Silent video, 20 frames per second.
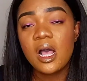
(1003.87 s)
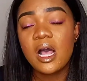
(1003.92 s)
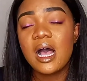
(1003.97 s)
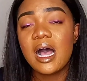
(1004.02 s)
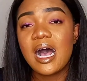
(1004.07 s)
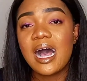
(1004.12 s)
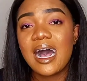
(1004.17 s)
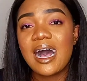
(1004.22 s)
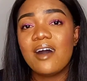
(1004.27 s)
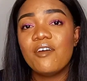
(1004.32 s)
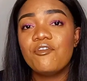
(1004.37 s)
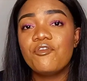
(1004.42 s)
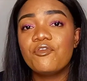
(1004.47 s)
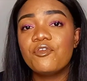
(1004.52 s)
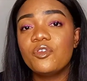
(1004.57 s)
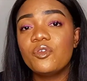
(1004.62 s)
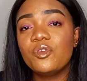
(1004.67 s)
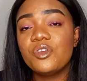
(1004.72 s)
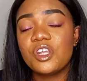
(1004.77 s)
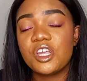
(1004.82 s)
Have
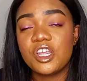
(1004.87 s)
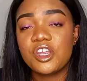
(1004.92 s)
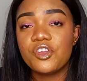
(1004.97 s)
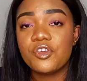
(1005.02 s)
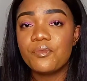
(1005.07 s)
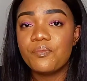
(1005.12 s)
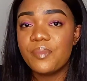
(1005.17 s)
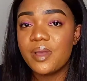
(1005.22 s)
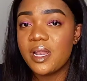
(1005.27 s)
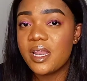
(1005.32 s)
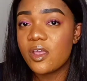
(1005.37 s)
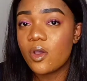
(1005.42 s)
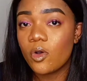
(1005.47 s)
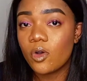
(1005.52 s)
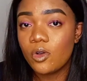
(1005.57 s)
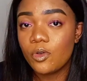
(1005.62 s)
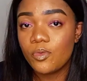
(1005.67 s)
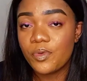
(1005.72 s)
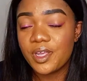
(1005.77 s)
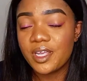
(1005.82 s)
food in your belly
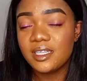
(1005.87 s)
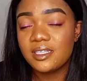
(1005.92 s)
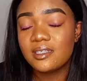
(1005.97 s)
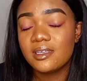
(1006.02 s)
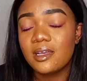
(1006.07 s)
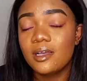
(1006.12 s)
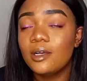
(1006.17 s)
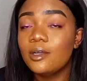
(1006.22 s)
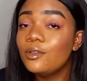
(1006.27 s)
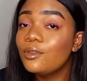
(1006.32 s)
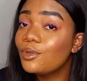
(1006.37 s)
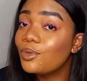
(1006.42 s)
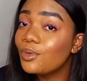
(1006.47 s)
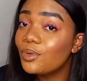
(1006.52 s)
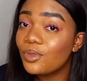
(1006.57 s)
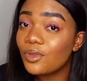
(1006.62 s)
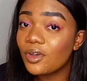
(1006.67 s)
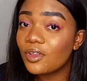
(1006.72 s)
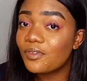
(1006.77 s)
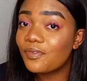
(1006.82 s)
always. Do
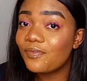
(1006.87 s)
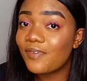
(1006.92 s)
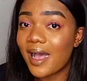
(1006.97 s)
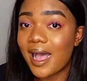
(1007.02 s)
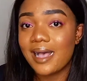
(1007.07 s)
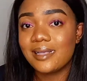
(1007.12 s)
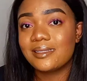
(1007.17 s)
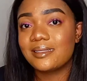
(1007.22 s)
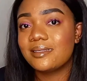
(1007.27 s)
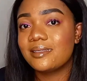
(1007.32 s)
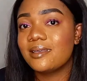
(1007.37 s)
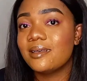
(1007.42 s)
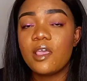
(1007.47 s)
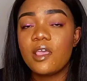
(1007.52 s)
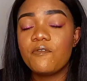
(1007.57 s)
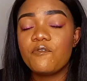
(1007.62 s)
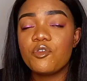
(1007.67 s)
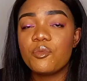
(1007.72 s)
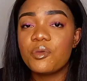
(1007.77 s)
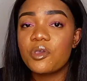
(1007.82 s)
not fast.
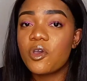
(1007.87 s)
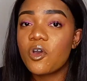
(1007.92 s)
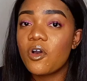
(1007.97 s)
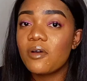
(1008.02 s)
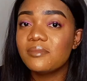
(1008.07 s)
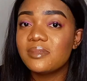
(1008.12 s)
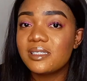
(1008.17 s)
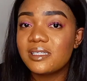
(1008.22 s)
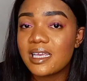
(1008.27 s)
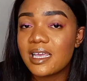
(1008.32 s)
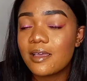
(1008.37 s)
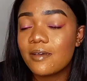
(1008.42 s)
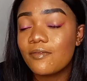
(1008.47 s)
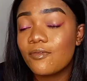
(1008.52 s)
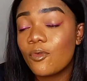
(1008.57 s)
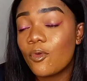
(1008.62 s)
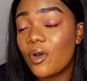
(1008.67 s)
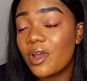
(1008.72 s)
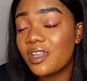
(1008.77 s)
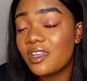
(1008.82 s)
If you become sick
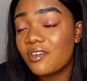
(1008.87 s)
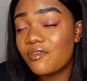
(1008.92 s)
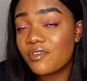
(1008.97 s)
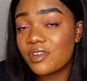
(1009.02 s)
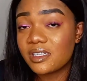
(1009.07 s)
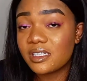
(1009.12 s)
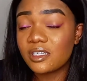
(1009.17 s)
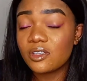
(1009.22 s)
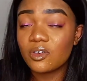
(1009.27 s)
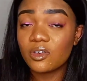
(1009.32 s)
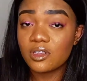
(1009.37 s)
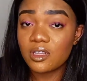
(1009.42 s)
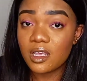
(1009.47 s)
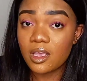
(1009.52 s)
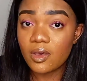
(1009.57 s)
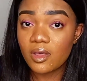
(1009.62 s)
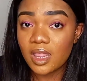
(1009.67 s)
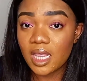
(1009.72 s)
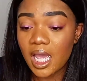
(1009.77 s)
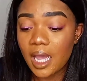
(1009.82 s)
for any reason or the
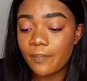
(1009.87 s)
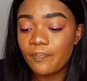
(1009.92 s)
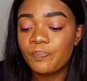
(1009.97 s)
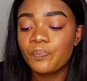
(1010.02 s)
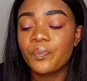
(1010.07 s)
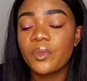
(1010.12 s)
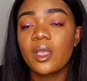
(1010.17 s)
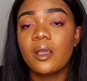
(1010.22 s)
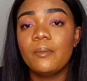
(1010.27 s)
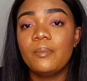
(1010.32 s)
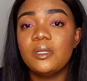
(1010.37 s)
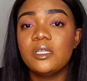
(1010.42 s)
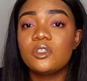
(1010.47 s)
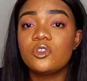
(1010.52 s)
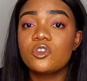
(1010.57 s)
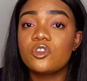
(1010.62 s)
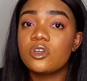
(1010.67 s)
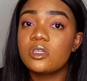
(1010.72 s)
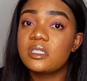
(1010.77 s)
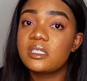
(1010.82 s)
other, please
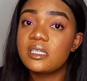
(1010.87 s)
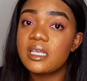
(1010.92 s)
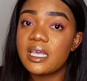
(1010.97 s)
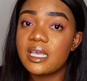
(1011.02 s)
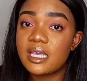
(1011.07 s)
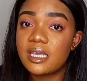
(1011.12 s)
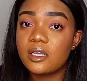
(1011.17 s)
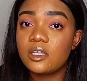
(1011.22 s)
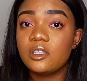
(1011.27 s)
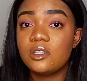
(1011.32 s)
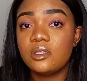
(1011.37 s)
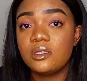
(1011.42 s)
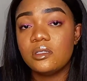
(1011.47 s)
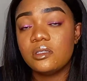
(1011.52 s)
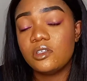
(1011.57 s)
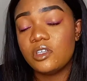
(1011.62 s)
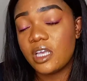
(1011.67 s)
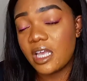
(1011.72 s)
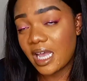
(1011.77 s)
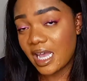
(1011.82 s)
do not take
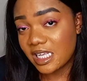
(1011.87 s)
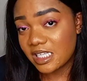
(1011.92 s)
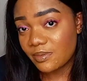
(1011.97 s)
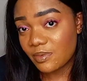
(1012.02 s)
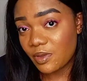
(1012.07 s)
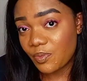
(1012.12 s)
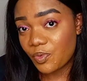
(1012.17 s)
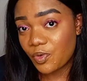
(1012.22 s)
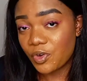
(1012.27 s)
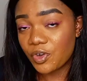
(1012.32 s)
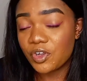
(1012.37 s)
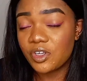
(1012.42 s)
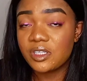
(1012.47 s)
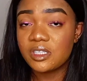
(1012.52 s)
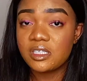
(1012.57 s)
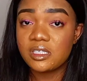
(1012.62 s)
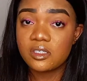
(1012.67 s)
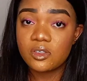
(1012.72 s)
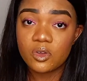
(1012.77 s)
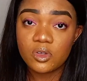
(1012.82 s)
enhancement product.
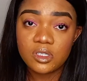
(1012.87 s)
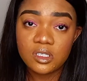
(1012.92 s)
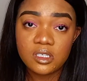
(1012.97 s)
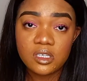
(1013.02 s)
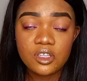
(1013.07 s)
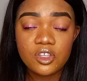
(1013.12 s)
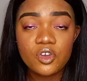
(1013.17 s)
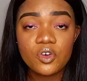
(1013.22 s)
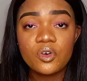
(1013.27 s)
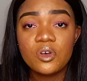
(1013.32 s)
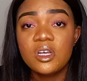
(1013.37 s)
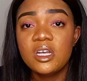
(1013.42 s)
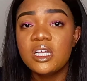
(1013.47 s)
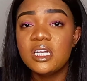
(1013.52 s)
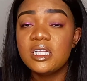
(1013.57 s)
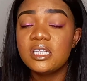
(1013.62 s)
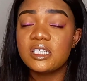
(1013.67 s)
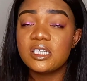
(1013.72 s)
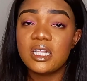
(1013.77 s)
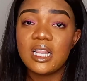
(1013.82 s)
Discontinue
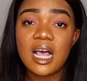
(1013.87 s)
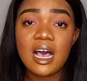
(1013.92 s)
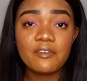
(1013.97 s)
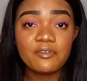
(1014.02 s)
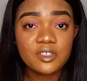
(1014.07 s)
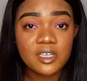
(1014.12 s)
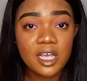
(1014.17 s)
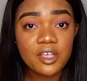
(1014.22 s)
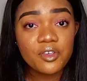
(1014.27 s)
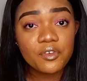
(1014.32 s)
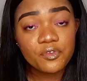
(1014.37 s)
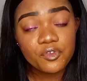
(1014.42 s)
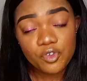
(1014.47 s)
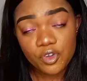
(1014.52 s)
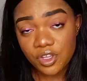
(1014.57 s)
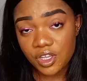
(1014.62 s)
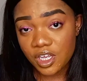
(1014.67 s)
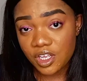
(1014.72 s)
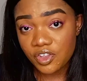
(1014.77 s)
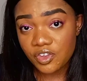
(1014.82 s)
till after you've
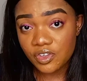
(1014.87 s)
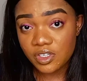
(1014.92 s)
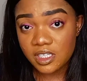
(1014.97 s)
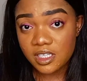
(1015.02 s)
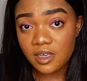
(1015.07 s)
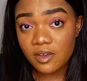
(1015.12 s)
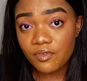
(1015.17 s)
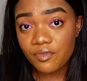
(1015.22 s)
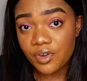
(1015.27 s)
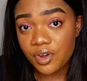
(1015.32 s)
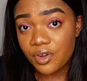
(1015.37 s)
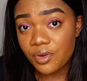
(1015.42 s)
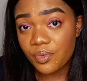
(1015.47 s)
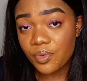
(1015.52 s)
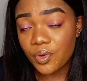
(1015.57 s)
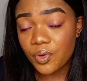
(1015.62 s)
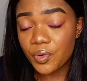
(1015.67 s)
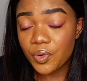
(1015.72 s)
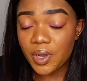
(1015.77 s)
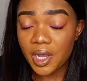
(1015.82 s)
treated yourself very
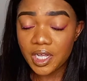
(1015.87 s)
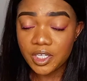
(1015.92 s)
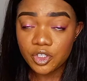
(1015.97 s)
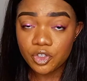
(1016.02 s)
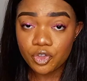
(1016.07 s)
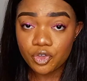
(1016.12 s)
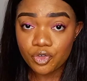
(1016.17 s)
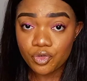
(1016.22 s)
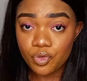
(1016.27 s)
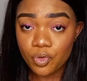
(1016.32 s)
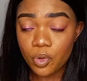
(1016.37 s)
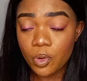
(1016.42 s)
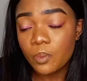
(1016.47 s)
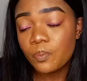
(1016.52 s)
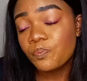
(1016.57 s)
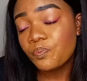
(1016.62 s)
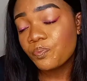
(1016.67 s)
well and you're